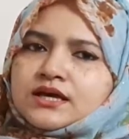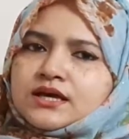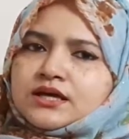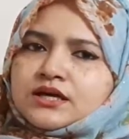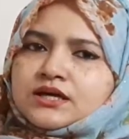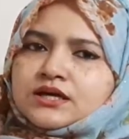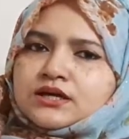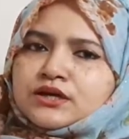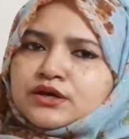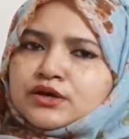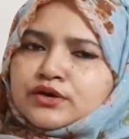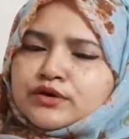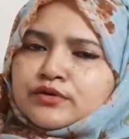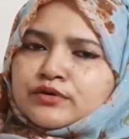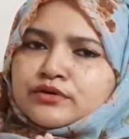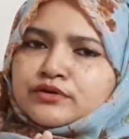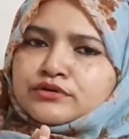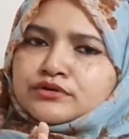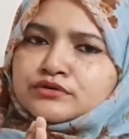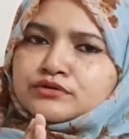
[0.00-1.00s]

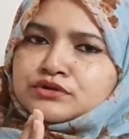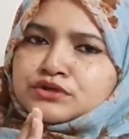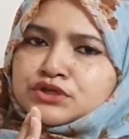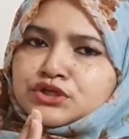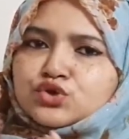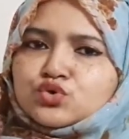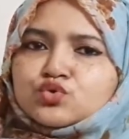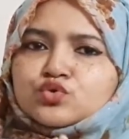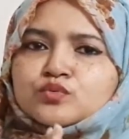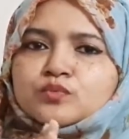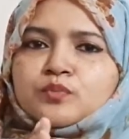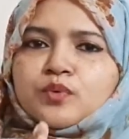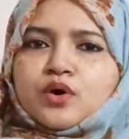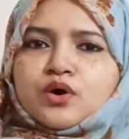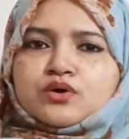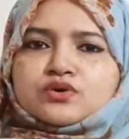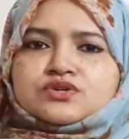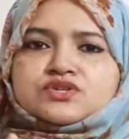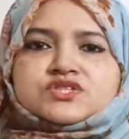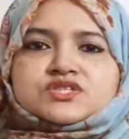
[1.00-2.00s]
new
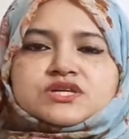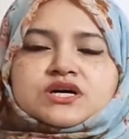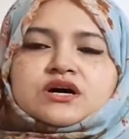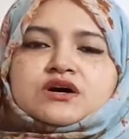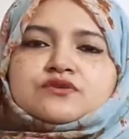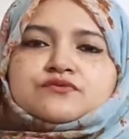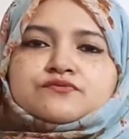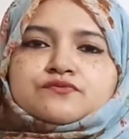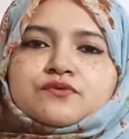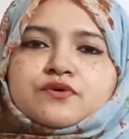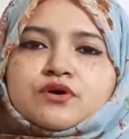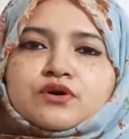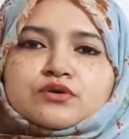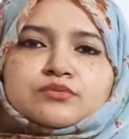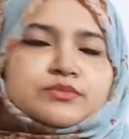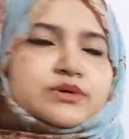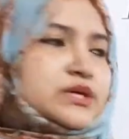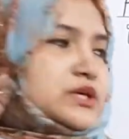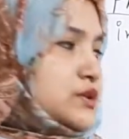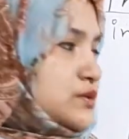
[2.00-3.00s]
bonds are
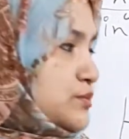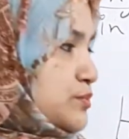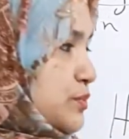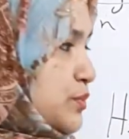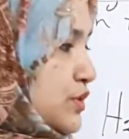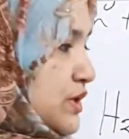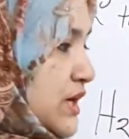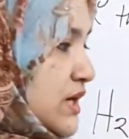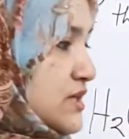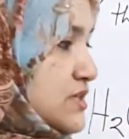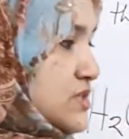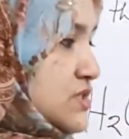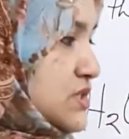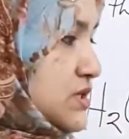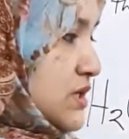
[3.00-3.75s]
formed in products.